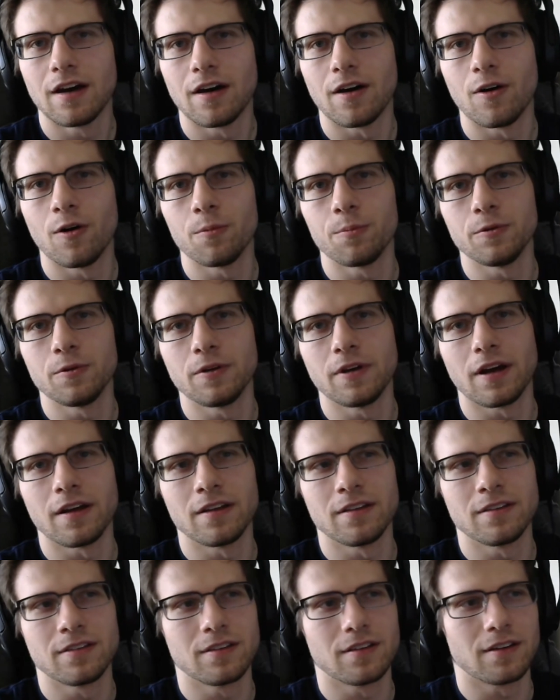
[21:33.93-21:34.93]
Hope you
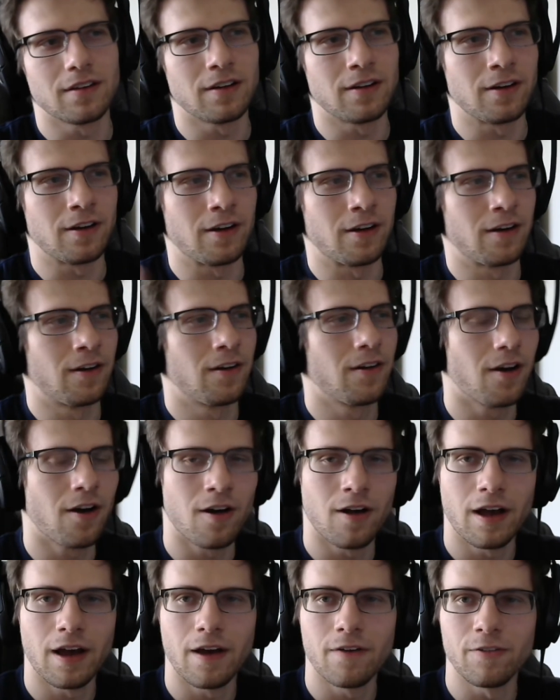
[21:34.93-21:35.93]
guys all
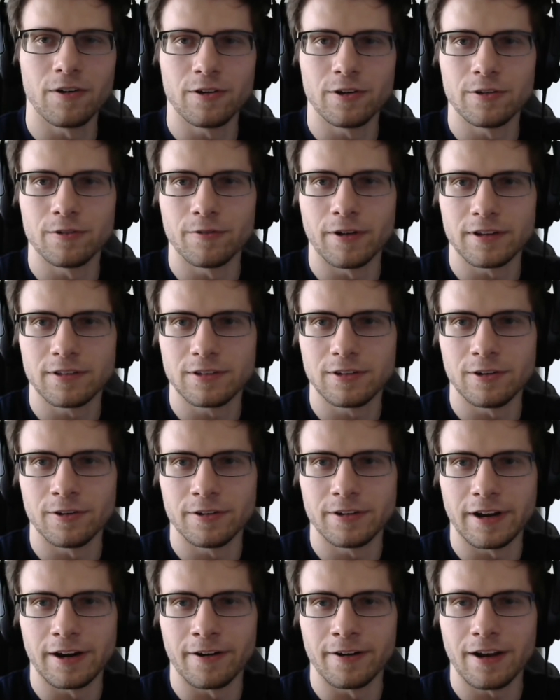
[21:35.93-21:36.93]
have a good rest of your
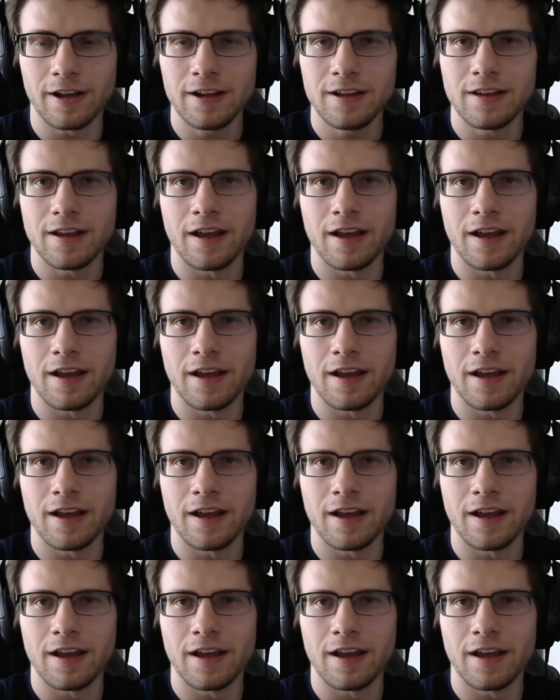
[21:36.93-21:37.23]
day or night,